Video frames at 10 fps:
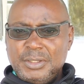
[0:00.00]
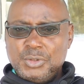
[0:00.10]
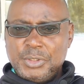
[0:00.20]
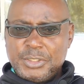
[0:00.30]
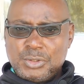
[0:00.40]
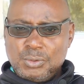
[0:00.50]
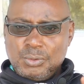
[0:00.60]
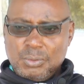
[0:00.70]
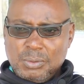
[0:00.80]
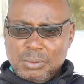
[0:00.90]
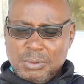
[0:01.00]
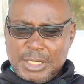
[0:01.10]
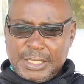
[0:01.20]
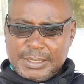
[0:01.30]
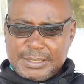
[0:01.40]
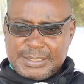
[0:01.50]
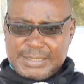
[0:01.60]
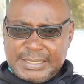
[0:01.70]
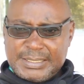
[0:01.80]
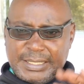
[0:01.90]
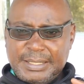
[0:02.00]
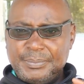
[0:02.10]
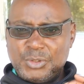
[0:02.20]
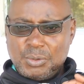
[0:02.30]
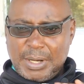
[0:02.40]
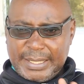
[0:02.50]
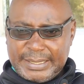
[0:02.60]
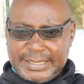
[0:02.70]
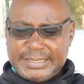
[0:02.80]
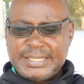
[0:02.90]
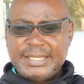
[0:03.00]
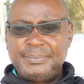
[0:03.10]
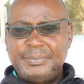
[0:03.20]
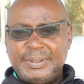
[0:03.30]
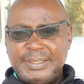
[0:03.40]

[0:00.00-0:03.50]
You need to state them, you highlight them.